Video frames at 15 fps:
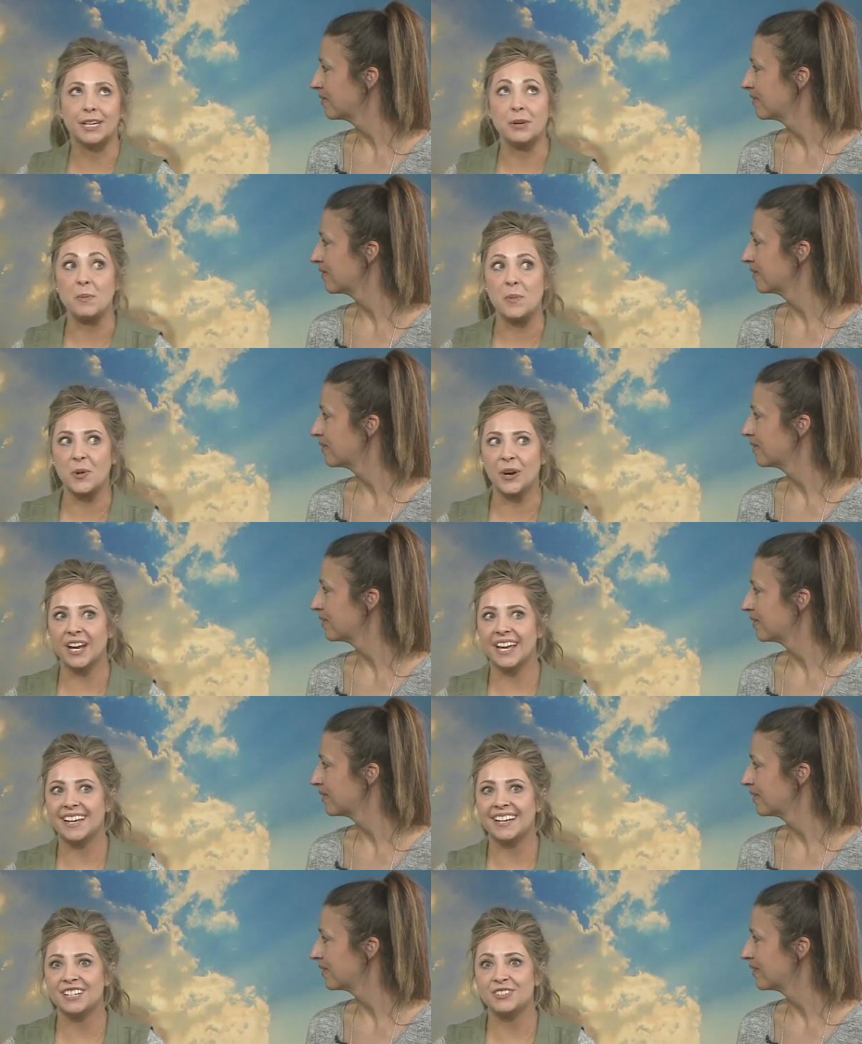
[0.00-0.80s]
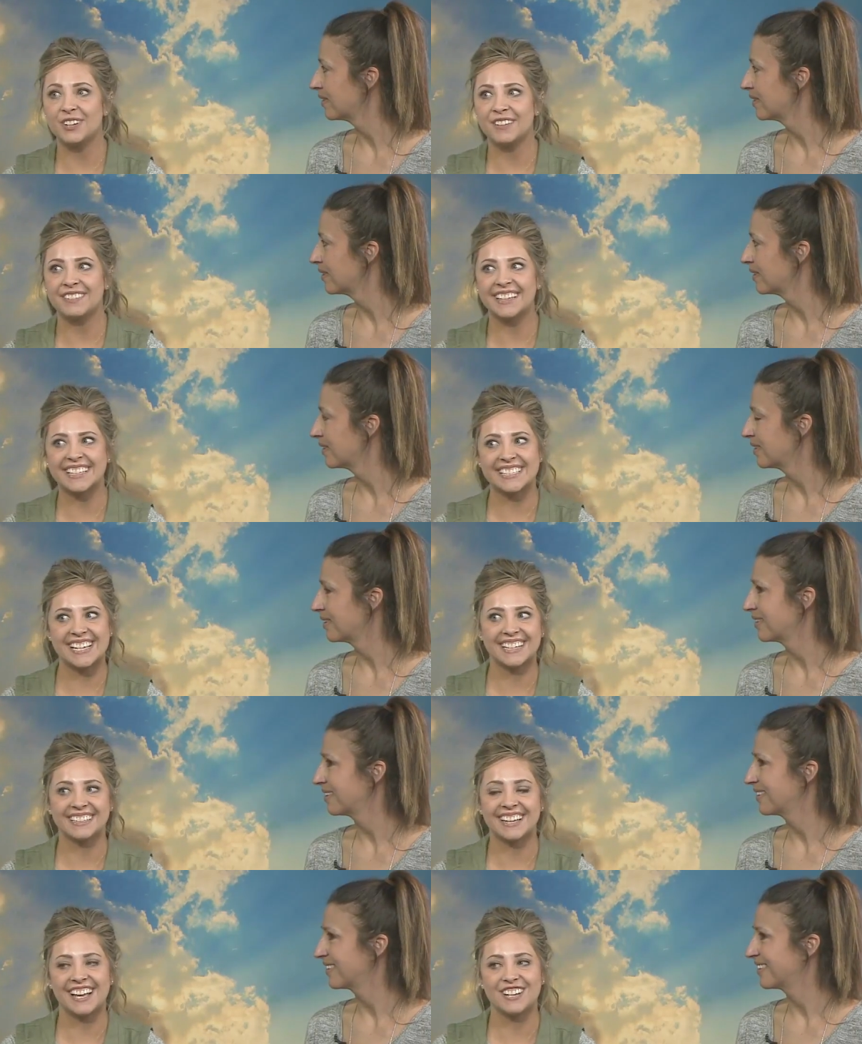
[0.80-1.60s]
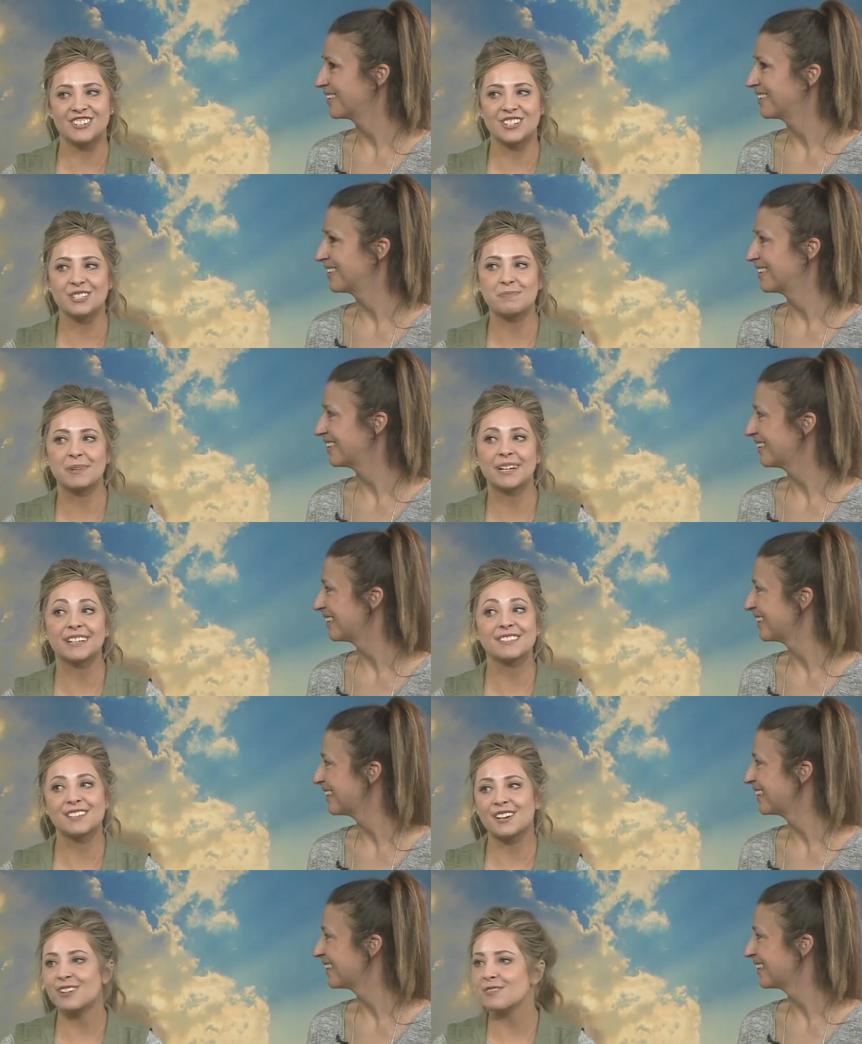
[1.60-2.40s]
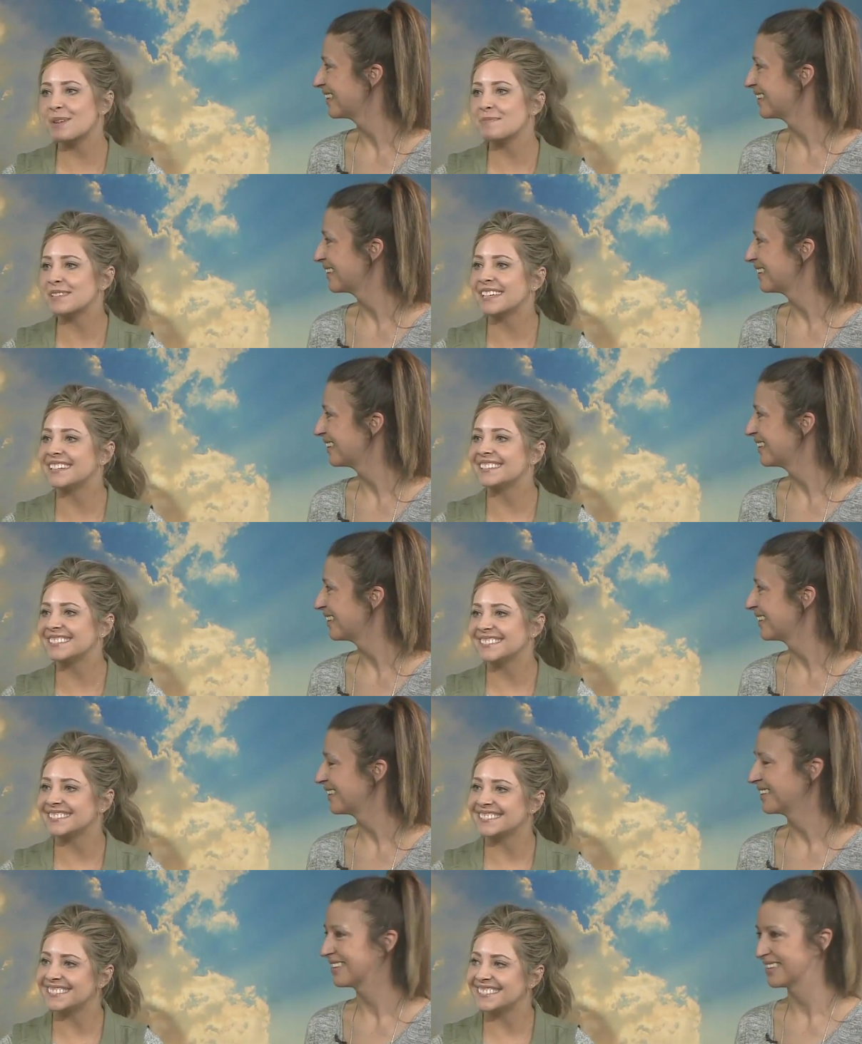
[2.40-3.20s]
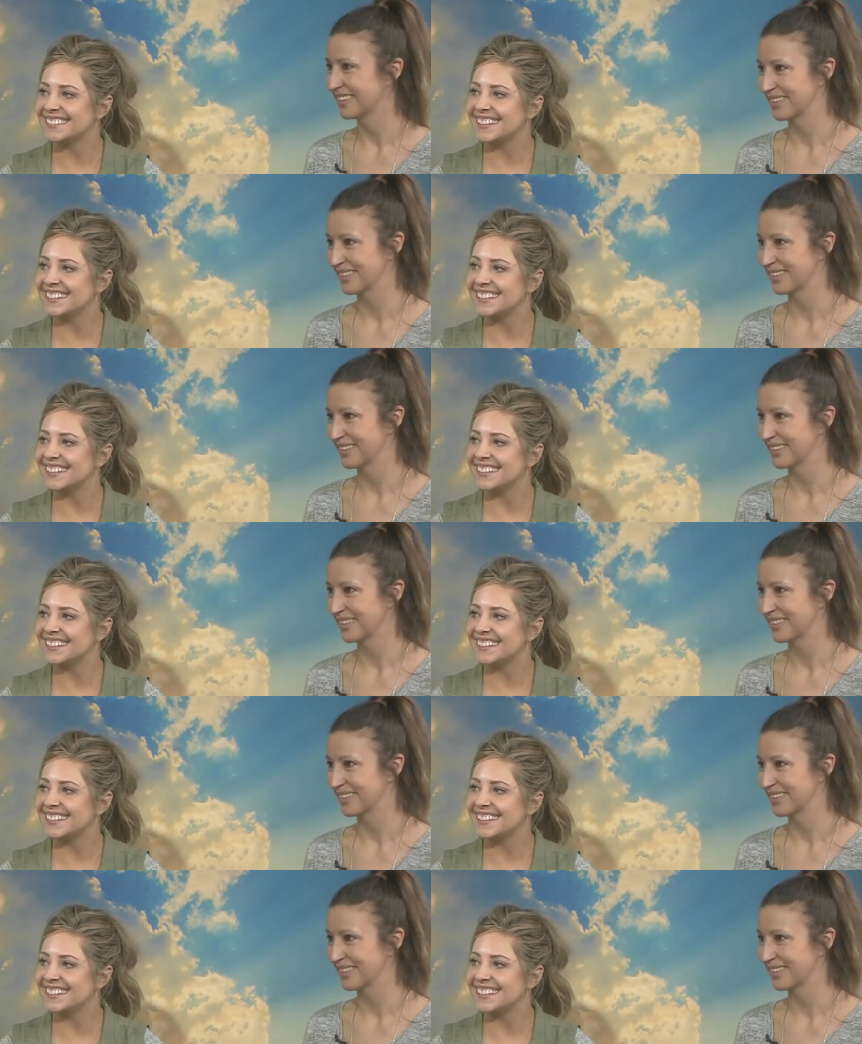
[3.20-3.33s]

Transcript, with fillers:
Speaker 1: in Moorhead. I don't have the exact address, but it's on our website. Okay. All